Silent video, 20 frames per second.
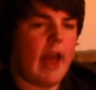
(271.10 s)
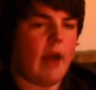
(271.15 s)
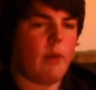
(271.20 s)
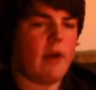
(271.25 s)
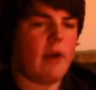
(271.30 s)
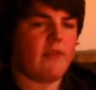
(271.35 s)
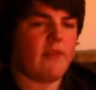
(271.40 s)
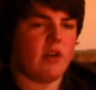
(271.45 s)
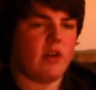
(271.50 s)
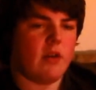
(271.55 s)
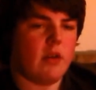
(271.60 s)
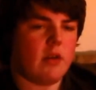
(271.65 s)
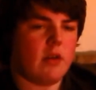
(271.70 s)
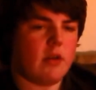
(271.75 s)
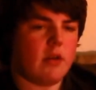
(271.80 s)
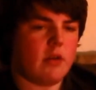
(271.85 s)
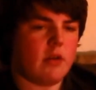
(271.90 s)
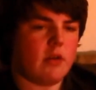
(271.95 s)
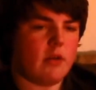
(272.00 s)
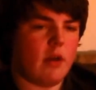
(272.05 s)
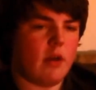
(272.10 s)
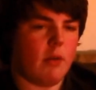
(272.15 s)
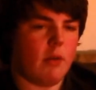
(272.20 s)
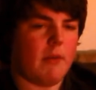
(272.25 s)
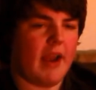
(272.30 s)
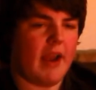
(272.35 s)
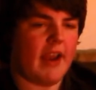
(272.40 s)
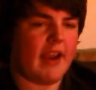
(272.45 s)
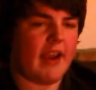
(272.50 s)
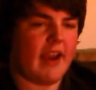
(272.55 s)
However,
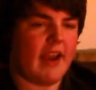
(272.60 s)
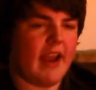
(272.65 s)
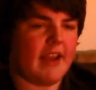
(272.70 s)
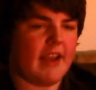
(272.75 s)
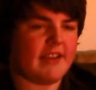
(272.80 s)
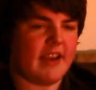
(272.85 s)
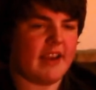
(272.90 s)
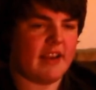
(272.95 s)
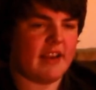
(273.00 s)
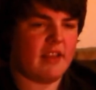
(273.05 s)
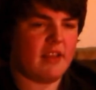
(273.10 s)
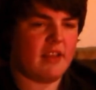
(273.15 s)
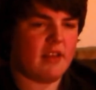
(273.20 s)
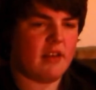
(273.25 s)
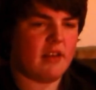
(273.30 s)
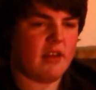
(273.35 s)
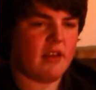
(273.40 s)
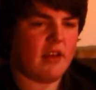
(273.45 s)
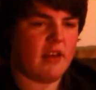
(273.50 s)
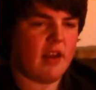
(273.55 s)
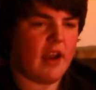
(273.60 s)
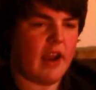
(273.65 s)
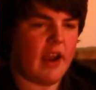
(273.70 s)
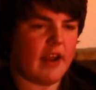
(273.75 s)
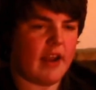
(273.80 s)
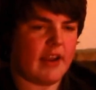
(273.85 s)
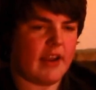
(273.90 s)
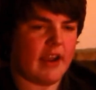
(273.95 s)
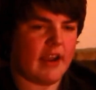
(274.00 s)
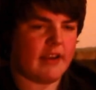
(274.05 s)
May 18th,
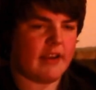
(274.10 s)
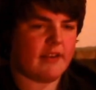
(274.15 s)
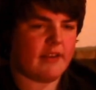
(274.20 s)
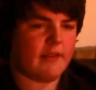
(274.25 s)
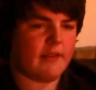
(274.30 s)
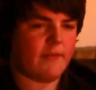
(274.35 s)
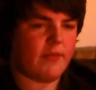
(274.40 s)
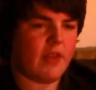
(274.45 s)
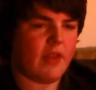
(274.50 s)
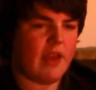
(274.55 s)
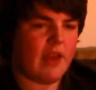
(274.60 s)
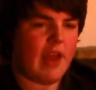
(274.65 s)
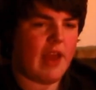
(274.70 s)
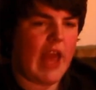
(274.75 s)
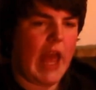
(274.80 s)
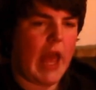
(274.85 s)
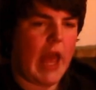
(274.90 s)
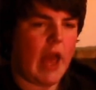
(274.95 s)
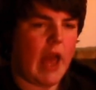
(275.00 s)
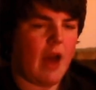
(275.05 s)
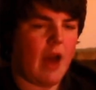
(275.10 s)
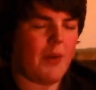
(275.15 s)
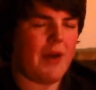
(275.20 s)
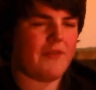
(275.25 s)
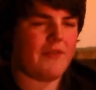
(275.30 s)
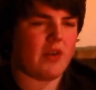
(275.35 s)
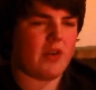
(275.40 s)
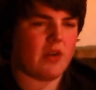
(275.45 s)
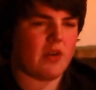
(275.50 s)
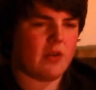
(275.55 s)
88,
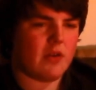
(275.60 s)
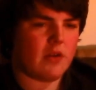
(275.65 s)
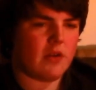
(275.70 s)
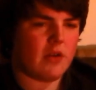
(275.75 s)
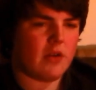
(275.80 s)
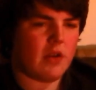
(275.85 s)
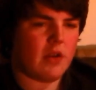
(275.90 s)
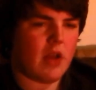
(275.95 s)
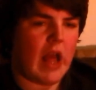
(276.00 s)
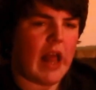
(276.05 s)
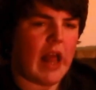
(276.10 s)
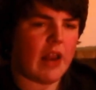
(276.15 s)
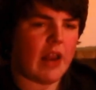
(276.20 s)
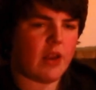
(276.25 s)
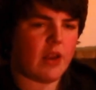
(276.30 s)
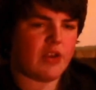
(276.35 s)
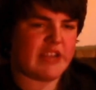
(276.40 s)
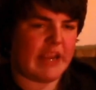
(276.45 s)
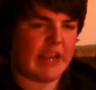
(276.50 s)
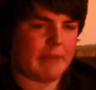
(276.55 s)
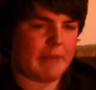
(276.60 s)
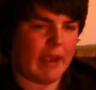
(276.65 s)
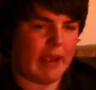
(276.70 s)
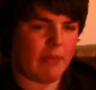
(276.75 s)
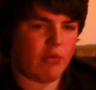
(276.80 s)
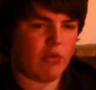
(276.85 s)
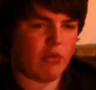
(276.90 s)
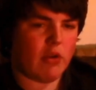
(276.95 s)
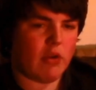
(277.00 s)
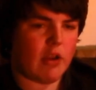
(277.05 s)
however, losing
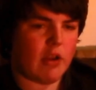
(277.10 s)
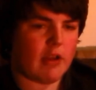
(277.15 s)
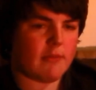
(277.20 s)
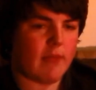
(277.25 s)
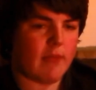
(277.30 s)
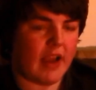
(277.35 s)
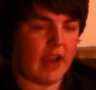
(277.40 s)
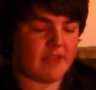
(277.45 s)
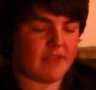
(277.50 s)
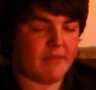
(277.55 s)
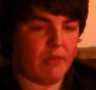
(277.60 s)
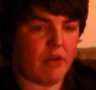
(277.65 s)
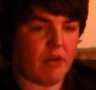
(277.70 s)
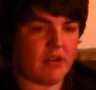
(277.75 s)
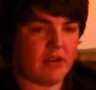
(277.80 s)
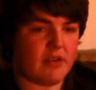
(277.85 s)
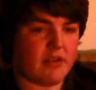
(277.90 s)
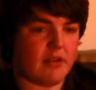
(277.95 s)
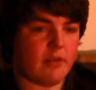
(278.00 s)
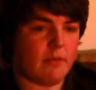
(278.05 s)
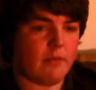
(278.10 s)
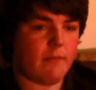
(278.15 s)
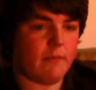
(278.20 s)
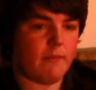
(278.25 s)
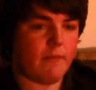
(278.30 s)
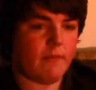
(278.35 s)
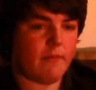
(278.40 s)
people makes me wonder.